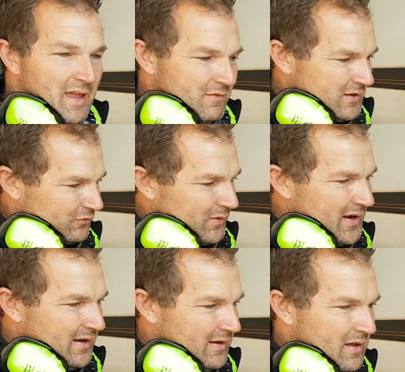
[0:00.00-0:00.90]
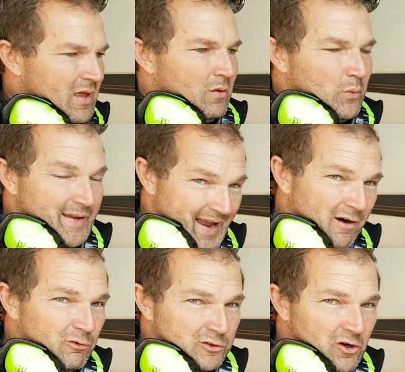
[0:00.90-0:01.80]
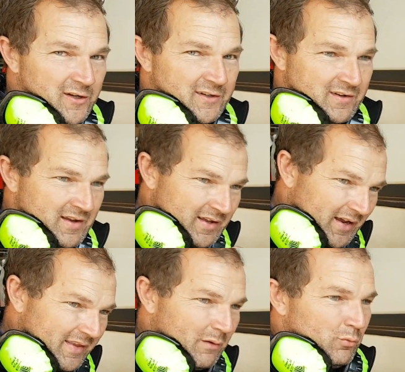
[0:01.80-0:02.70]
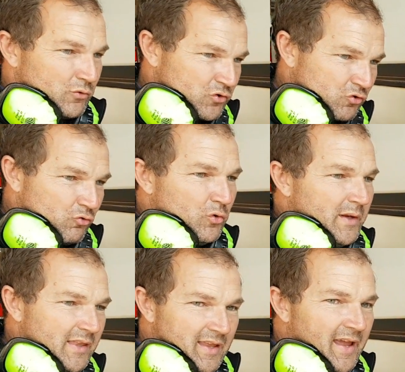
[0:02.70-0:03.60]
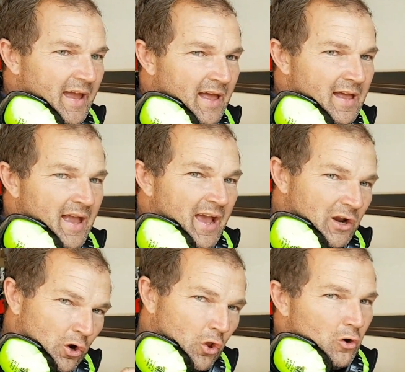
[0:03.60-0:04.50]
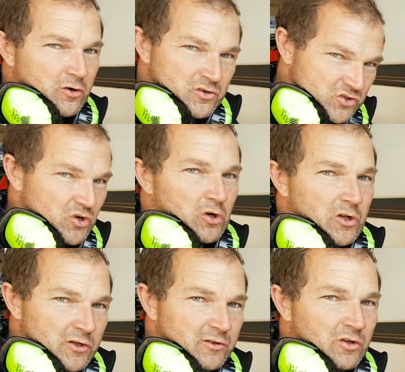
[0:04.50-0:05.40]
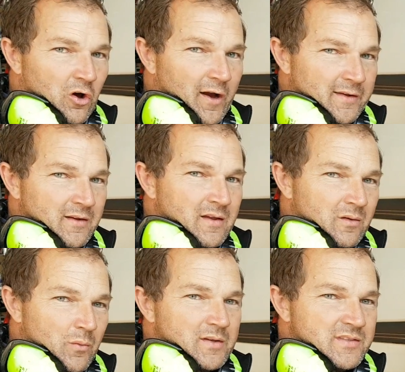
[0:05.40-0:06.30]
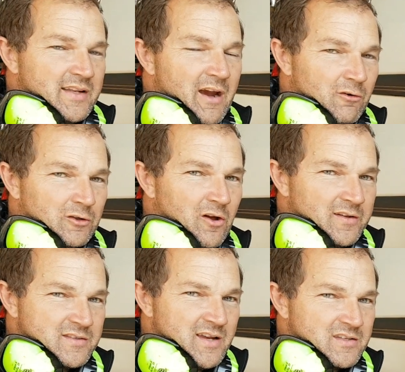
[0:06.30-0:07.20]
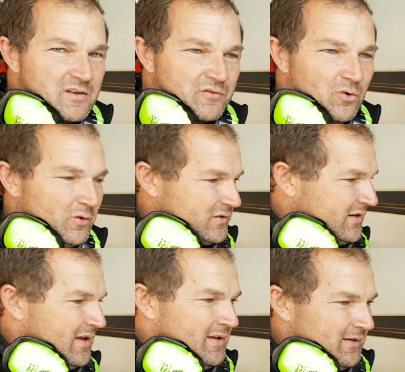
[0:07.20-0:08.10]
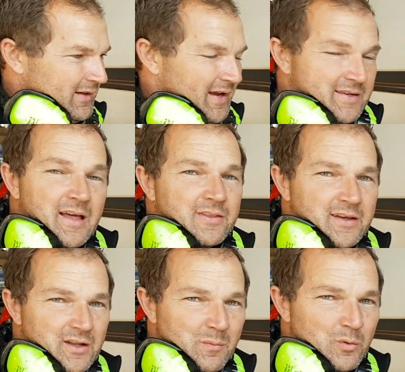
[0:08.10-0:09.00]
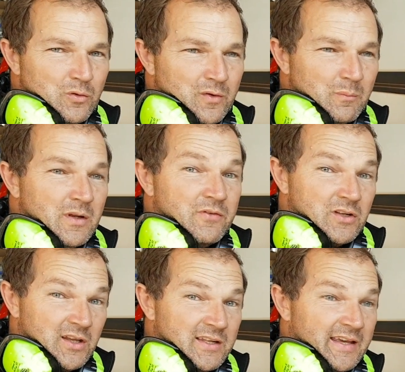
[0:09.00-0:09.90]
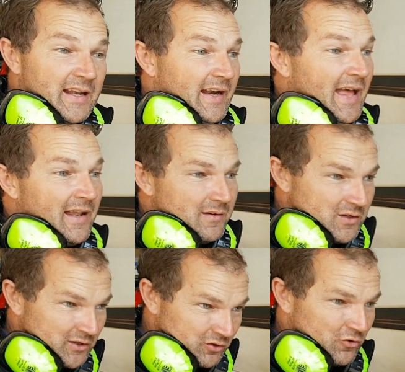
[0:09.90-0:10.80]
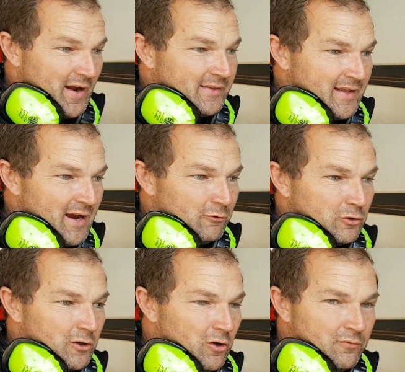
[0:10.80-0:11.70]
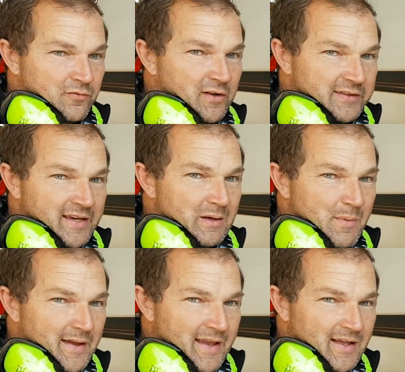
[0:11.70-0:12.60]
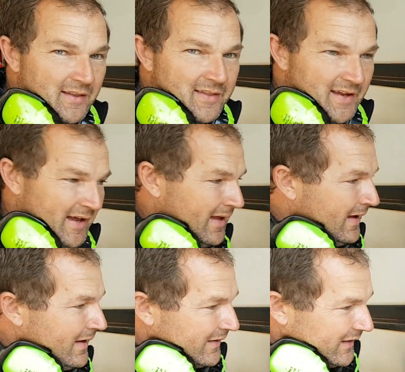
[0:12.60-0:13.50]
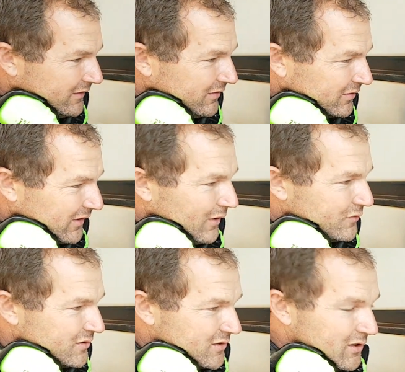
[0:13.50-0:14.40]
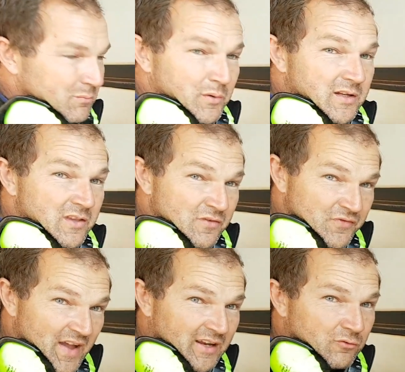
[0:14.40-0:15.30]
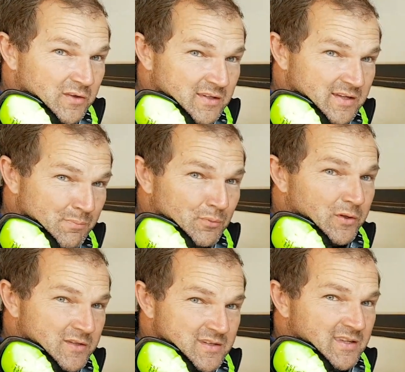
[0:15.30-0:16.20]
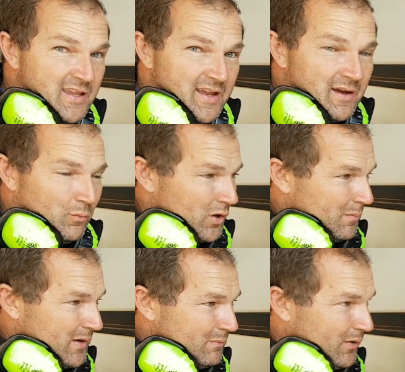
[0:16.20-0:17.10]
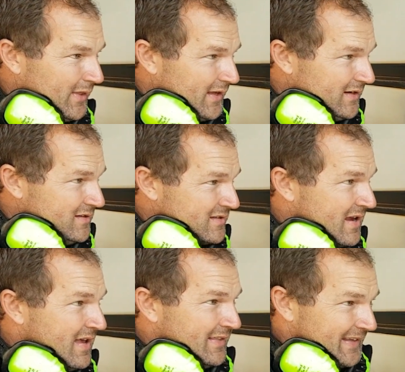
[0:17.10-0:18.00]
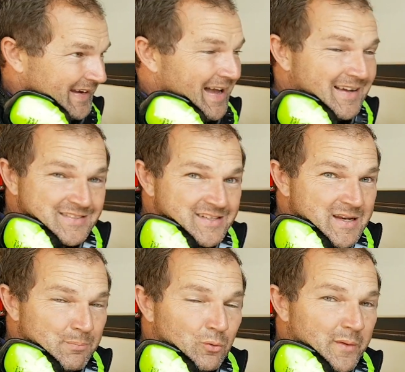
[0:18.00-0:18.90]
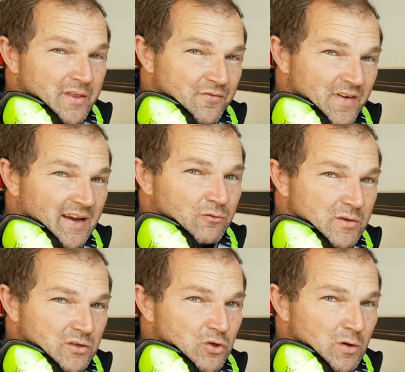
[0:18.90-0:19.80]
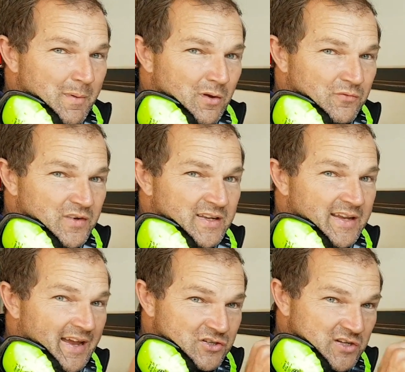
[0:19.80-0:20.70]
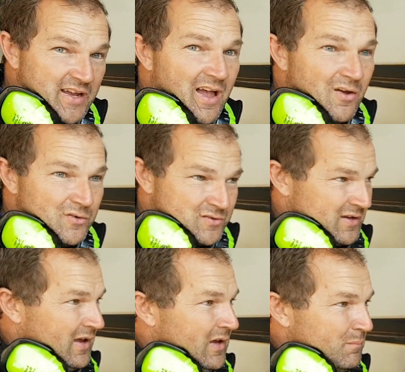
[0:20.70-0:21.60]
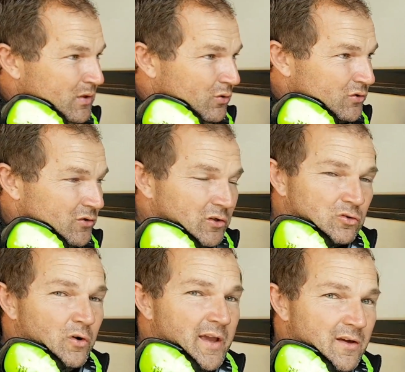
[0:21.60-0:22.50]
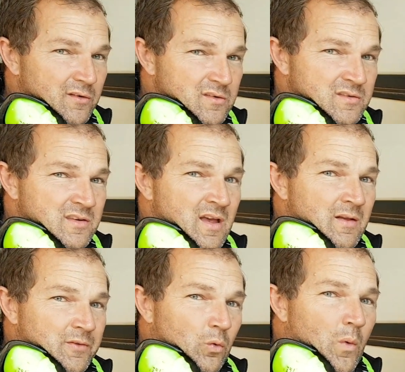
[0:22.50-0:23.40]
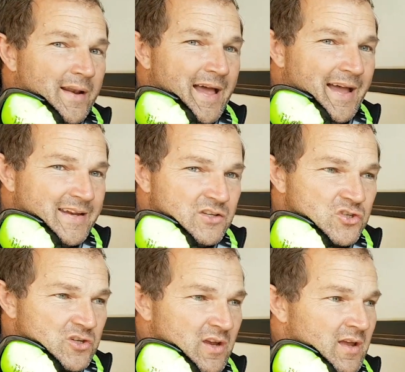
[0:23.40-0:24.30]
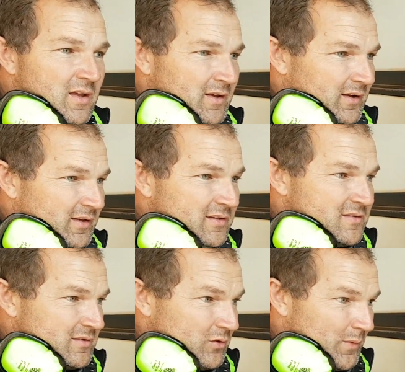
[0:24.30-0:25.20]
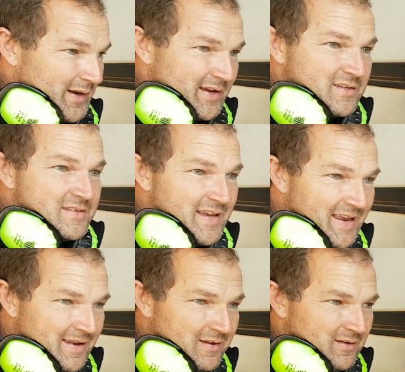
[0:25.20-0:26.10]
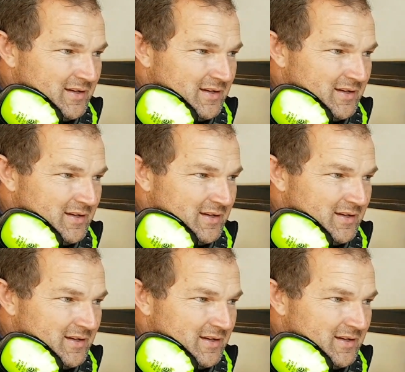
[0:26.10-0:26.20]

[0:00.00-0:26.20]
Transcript: a heavy thread. We araldite it and that will screw in there and lock solid and tight. Once that araldite sets, of course, ain't nothing going to move it. But if you need to get it out, you can crack that araldite off and get it back out of there. It's as close as it can be to the factory nipple that's in there. What I mean by that is the casting nipple where the factory turbo fitting actually goes. Because on the Toyotas, the 1H is the 1HZ